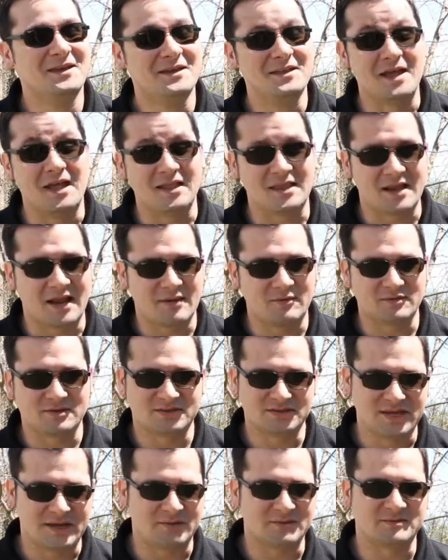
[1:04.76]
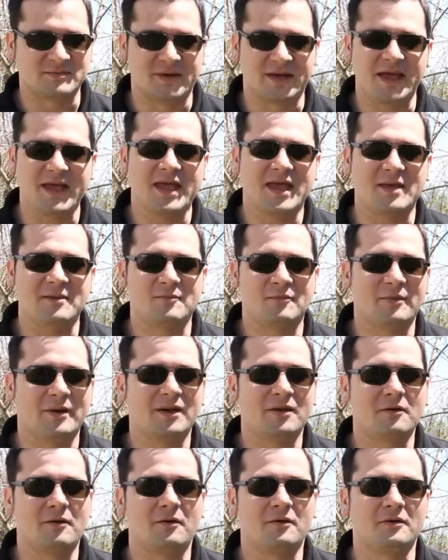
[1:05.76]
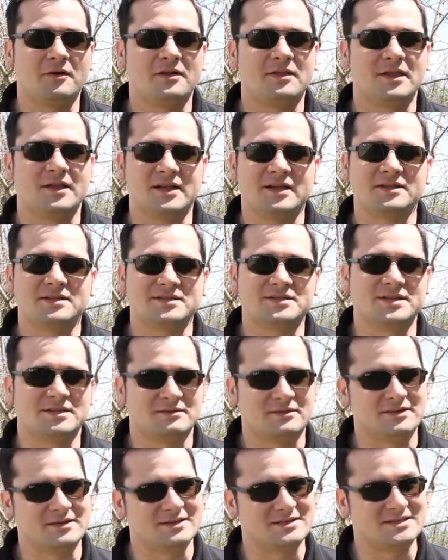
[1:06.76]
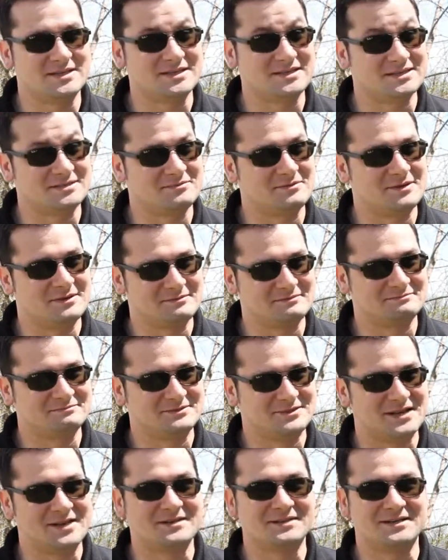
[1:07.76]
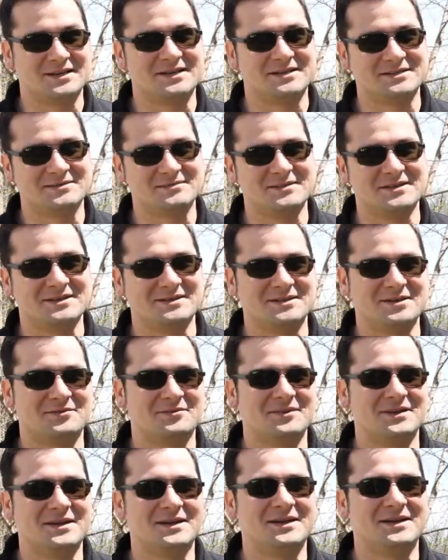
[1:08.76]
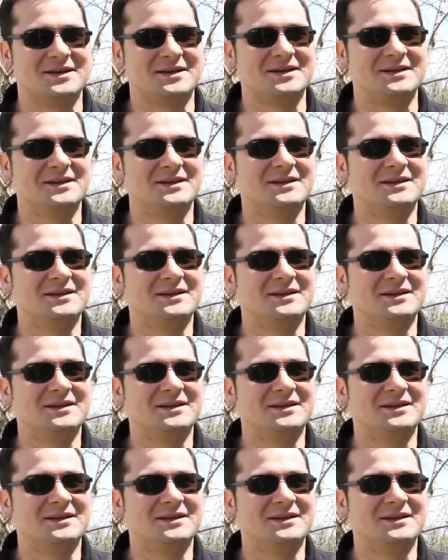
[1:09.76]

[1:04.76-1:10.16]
not that that was my aim or my goal or anything. I just said, well, this is what sounds like to me is going on.